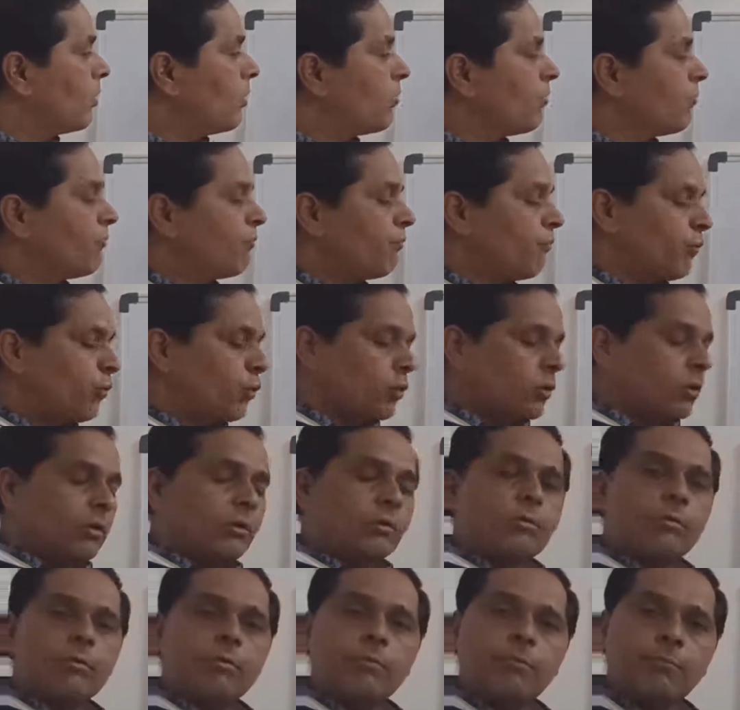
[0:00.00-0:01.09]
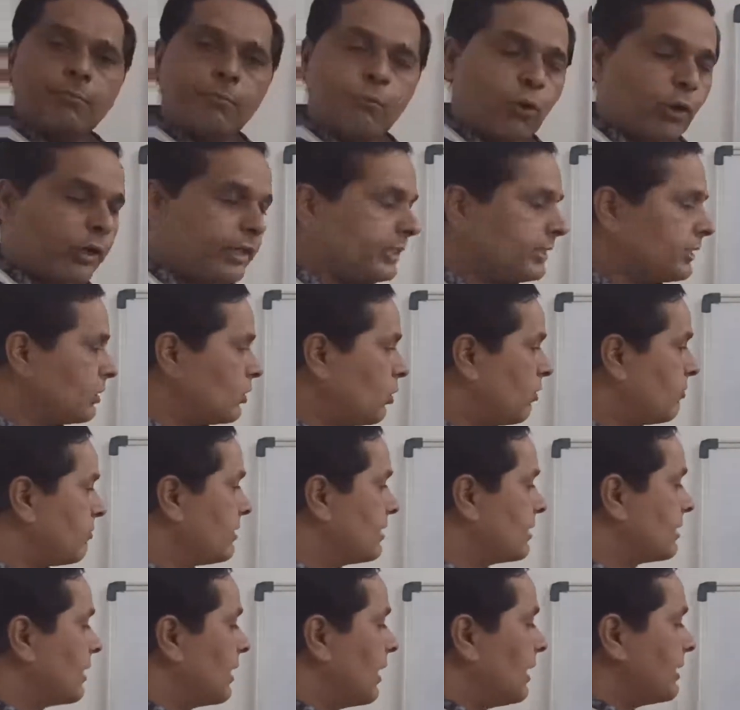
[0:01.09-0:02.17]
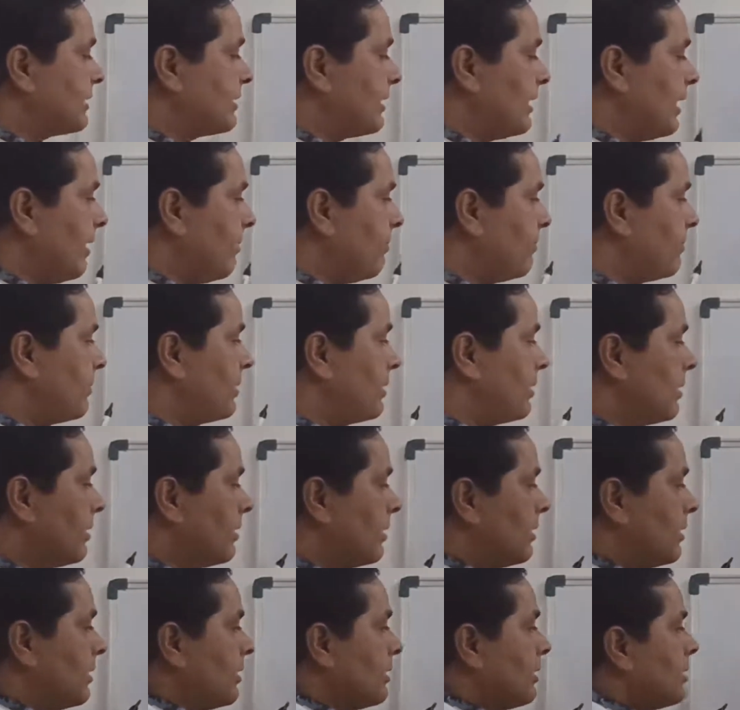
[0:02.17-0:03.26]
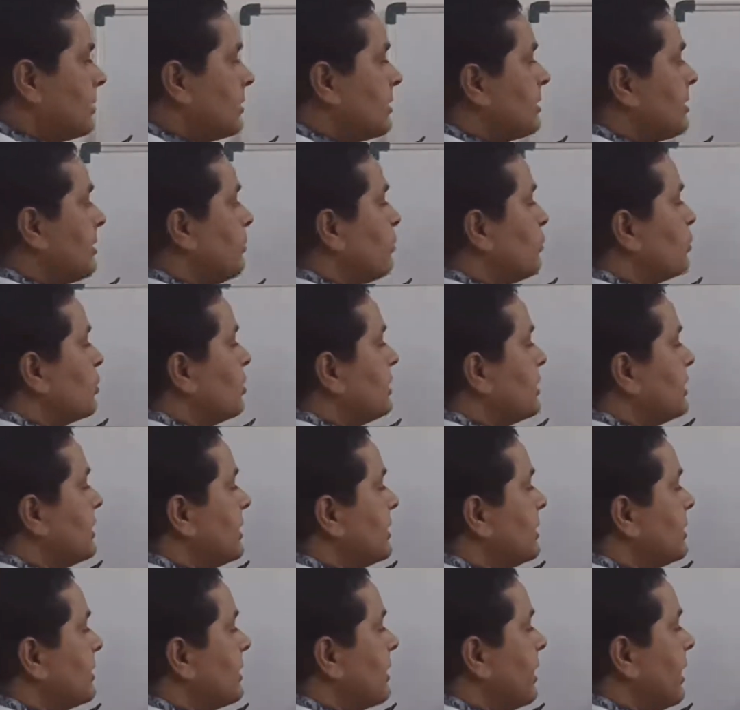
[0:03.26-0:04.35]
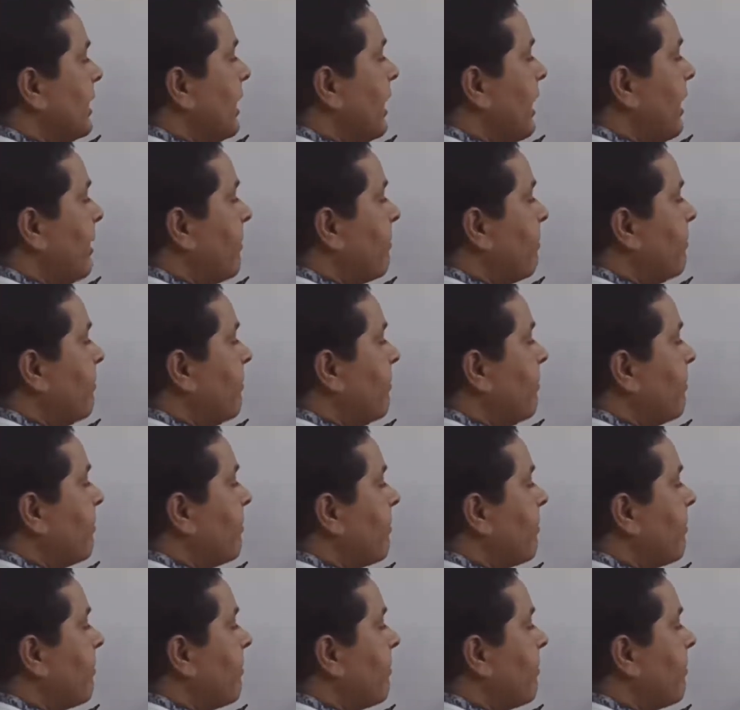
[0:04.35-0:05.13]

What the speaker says: 4 points of this glass slab. Suppose this is M,